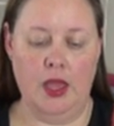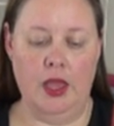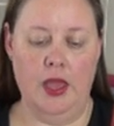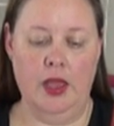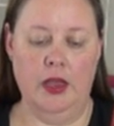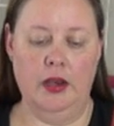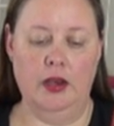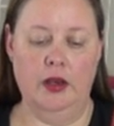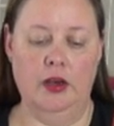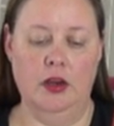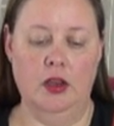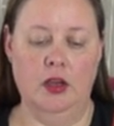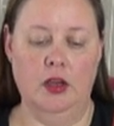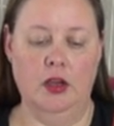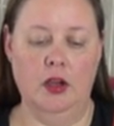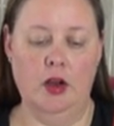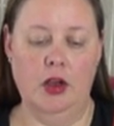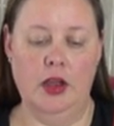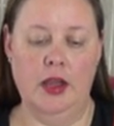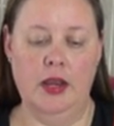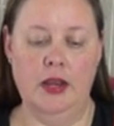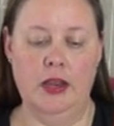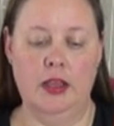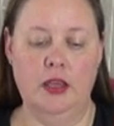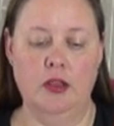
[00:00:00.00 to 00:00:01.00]
and
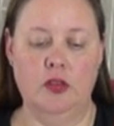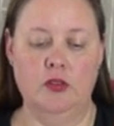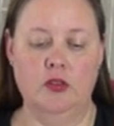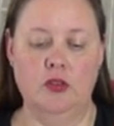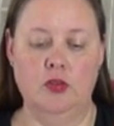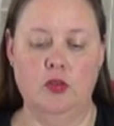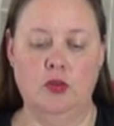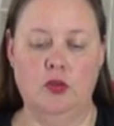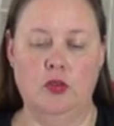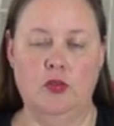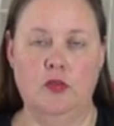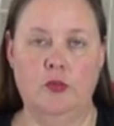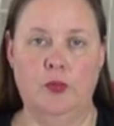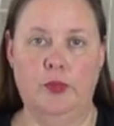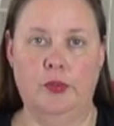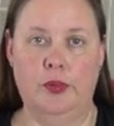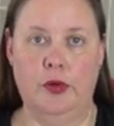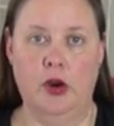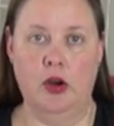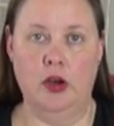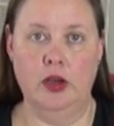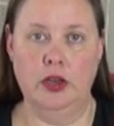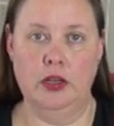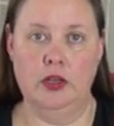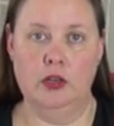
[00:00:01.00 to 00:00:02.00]
any sort of
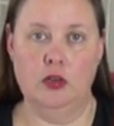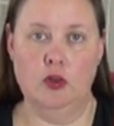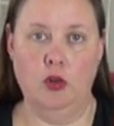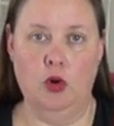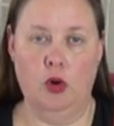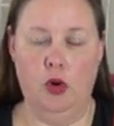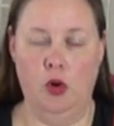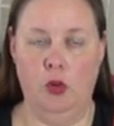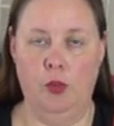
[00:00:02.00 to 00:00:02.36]
bright